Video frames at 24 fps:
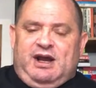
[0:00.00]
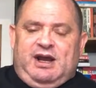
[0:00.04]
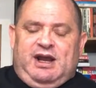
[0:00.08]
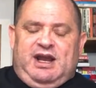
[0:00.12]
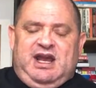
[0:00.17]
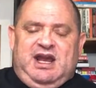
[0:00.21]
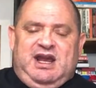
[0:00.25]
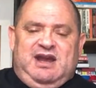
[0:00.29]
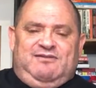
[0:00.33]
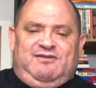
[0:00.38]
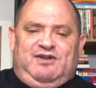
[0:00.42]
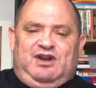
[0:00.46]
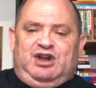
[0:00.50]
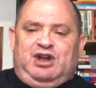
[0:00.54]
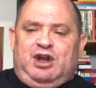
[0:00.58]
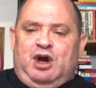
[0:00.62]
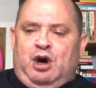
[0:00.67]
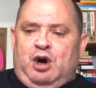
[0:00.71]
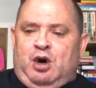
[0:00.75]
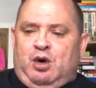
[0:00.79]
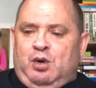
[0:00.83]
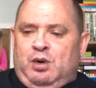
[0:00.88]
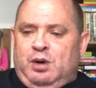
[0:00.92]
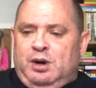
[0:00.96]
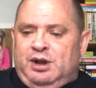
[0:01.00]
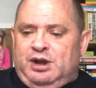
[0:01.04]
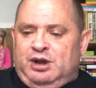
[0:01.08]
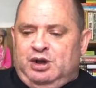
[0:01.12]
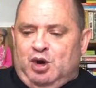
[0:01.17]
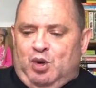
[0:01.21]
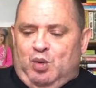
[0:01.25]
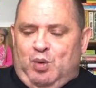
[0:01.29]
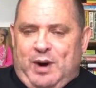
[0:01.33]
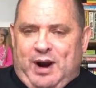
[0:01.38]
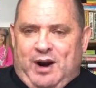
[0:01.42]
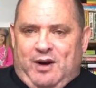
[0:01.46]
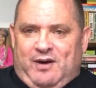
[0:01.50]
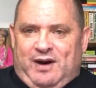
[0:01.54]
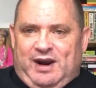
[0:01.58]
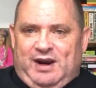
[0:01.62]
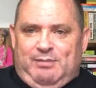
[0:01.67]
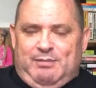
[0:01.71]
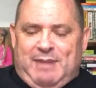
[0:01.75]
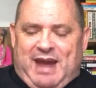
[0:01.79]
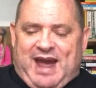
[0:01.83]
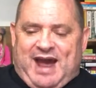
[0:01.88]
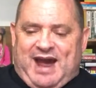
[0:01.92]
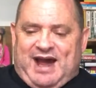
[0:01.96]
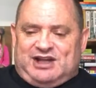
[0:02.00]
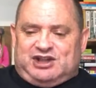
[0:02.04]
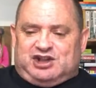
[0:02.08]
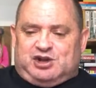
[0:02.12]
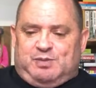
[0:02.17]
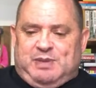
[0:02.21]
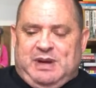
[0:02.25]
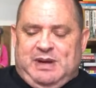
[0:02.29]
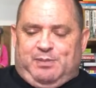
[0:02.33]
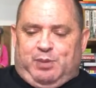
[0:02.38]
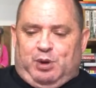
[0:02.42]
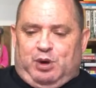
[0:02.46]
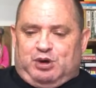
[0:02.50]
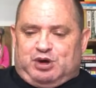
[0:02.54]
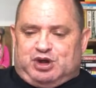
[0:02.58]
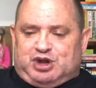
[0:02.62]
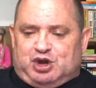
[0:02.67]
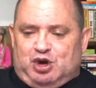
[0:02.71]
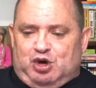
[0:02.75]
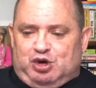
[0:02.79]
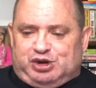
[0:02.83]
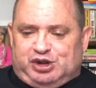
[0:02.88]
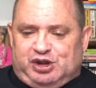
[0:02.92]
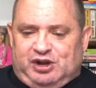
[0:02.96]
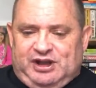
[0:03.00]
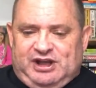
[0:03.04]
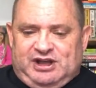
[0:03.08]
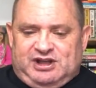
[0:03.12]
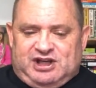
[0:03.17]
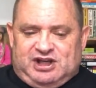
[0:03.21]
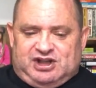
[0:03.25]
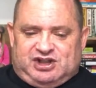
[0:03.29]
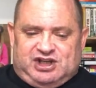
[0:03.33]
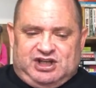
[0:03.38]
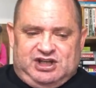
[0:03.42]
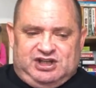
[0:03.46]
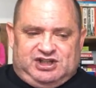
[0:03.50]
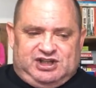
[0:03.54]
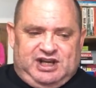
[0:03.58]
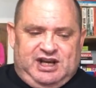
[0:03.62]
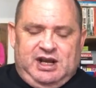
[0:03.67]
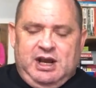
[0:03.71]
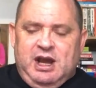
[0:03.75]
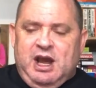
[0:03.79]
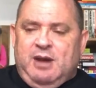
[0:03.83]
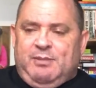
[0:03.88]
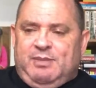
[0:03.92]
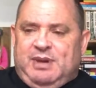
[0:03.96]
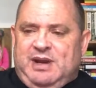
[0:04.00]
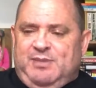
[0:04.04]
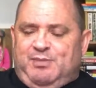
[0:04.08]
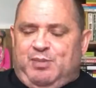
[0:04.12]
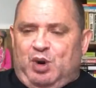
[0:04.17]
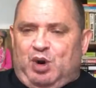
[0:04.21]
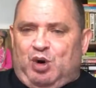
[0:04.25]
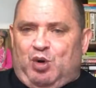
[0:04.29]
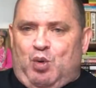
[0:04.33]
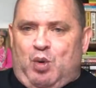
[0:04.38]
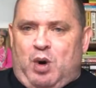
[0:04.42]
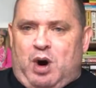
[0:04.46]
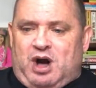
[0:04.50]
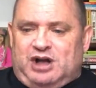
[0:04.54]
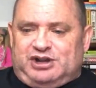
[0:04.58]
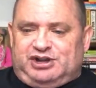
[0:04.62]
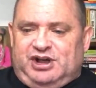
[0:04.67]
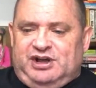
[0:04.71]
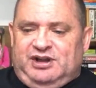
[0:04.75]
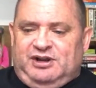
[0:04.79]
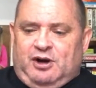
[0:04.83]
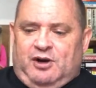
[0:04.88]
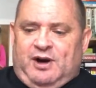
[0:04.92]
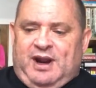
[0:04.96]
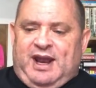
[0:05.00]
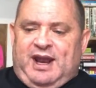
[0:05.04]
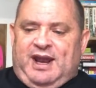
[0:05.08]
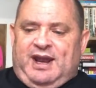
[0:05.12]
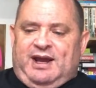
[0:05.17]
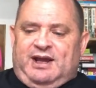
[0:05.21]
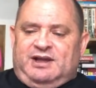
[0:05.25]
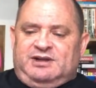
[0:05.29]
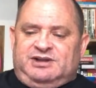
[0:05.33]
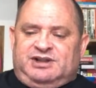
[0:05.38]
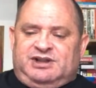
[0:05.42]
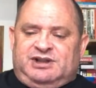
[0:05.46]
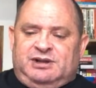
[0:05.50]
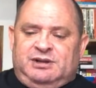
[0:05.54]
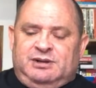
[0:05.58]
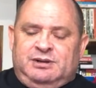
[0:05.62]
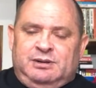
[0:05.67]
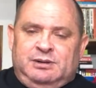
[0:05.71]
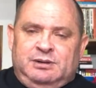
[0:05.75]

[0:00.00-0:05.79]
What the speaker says: even though you're wearing masks, people are socially distancing, people are washing their hands,